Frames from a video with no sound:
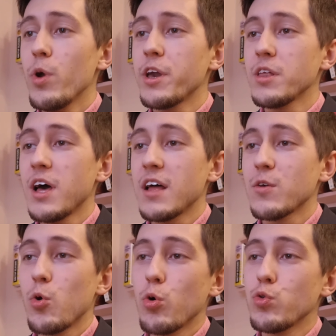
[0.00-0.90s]
We
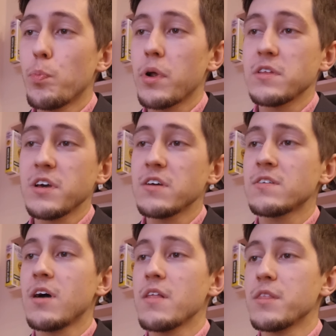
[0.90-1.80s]
cannot go to
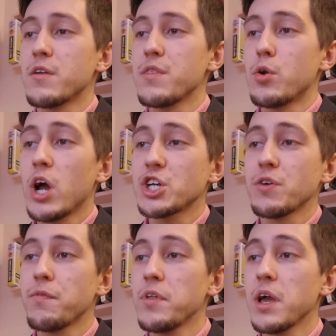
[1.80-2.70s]
protest under the
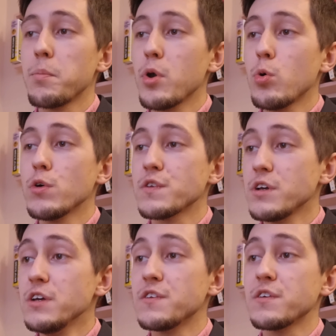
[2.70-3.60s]
Russian flag because
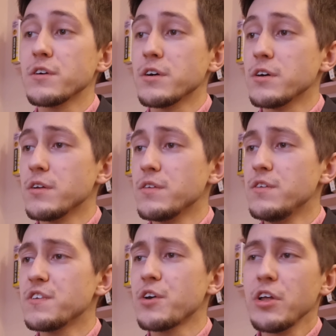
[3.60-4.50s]
it's uh,
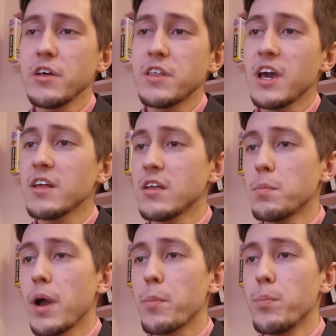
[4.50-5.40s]

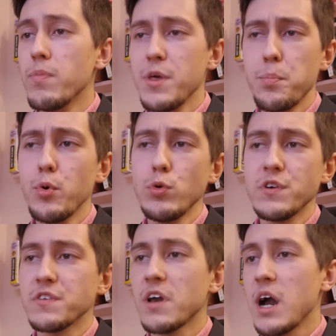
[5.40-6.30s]
discredited by the
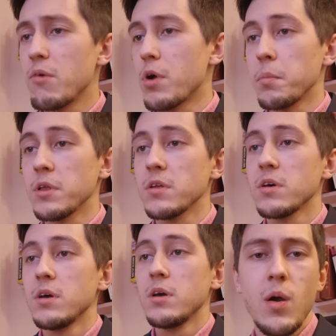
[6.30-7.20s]
Putin's government.
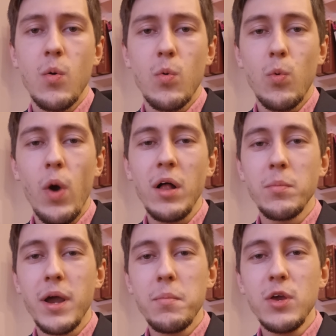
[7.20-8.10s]

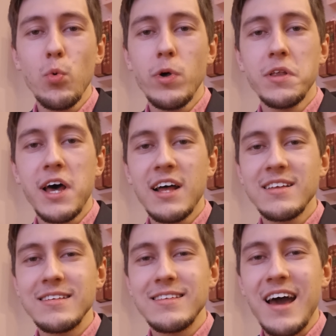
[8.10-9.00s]
Well, maybe you will
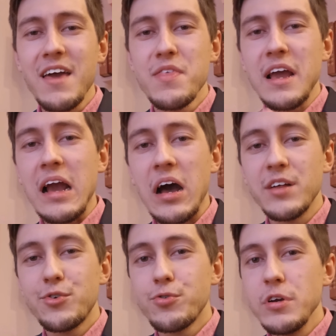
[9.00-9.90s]
not tie the
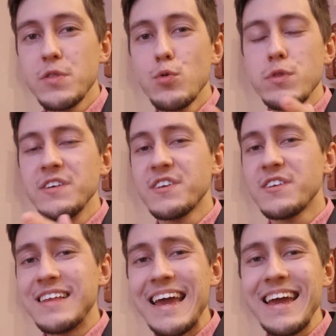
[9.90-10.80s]
country to the
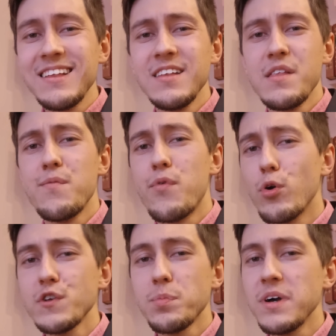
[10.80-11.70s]
state in the
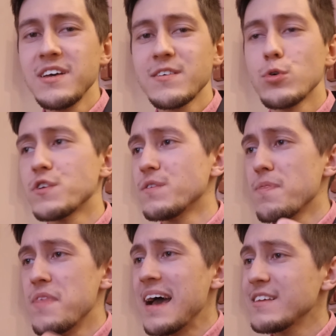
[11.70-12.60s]
first place, because
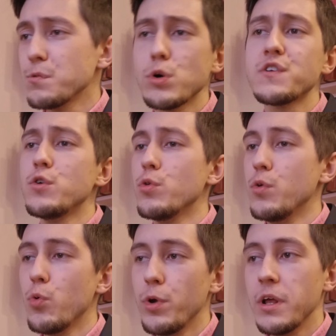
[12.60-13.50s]
that's what you're
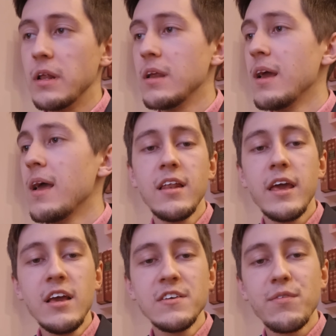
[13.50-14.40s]
doing.
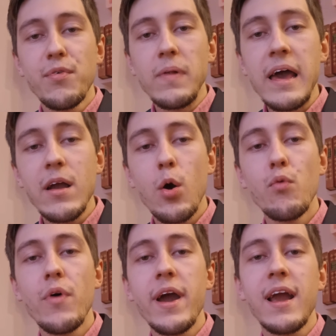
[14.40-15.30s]
It is a flag
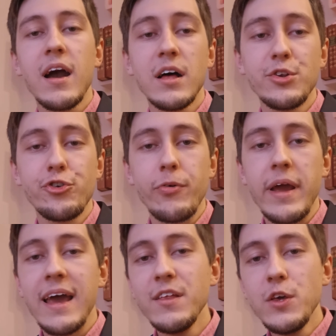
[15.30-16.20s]
of a
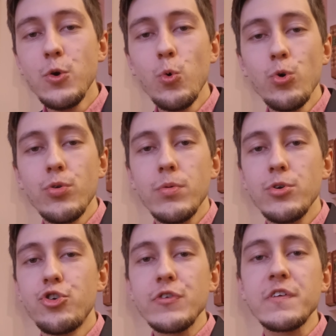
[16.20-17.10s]
country, and you
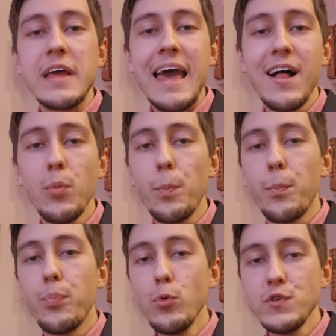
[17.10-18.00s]
just help
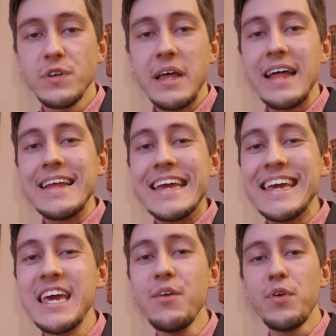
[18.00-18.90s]
Putin and
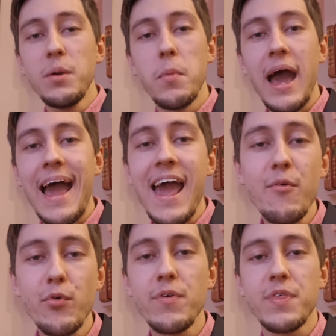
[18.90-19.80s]
give him
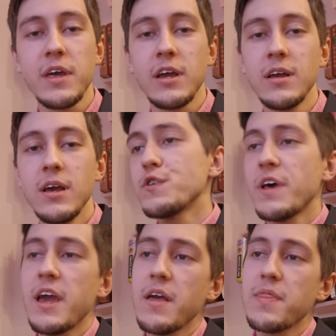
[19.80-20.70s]
everything. You
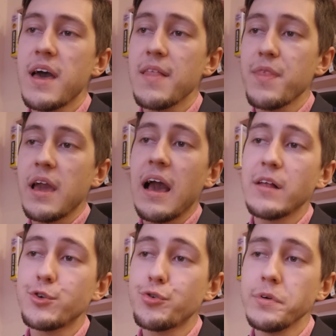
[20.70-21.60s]
say that the
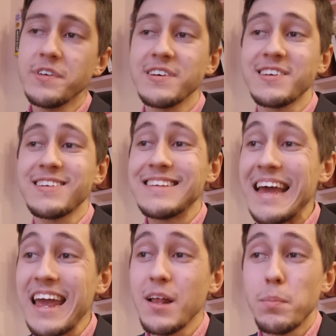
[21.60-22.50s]
country is a
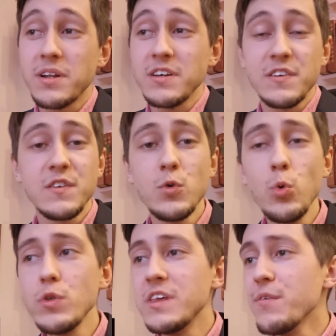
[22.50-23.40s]
state, but it's
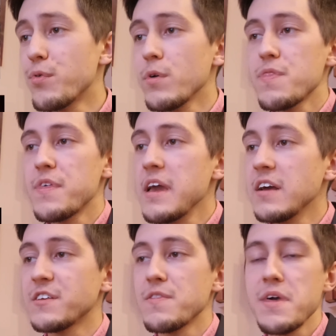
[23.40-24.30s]
two different
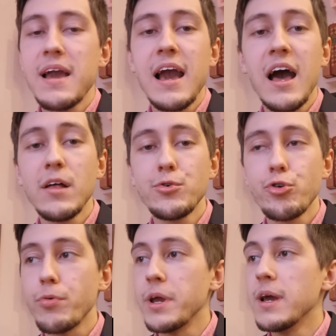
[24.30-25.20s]
things. The
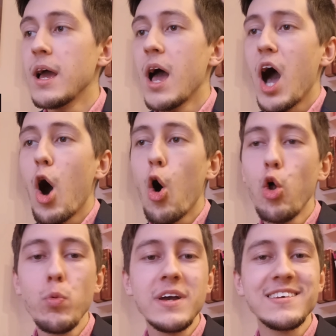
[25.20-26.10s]
country
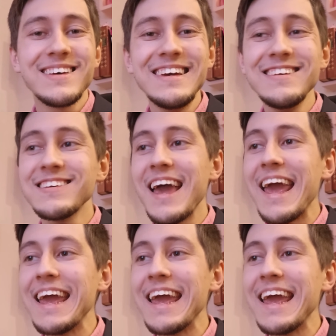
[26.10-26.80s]
always is